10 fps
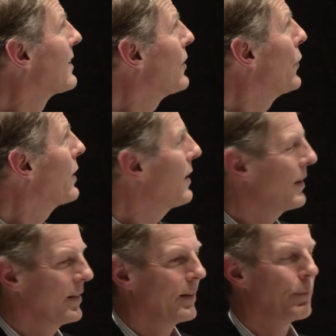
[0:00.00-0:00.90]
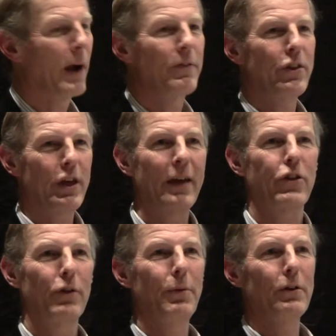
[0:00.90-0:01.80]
So the province, yes, should